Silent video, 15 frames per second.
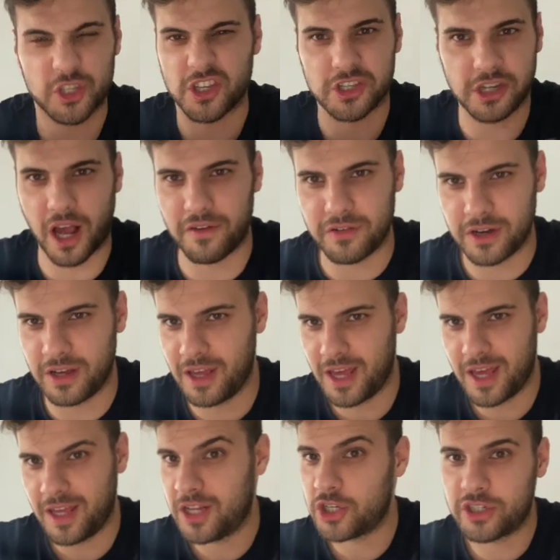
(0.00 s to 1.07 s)
discover,
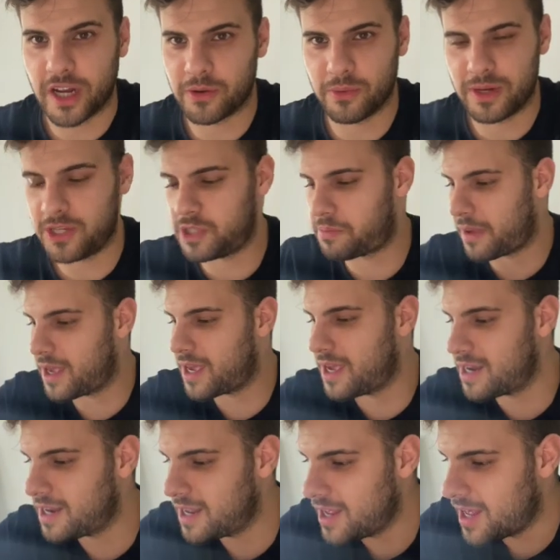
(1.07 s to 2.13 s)
generally
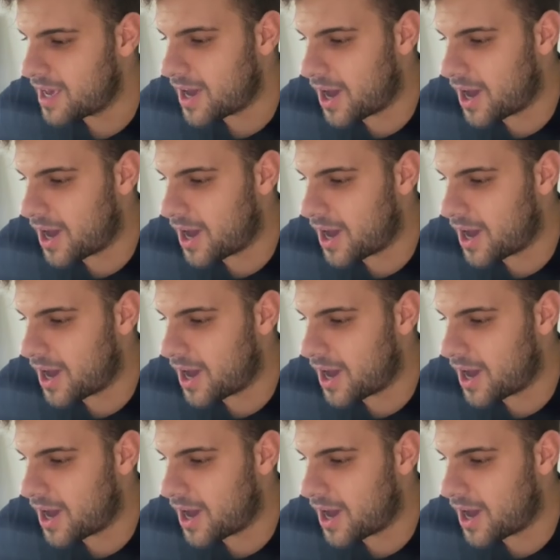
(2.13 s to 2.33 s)
speaking.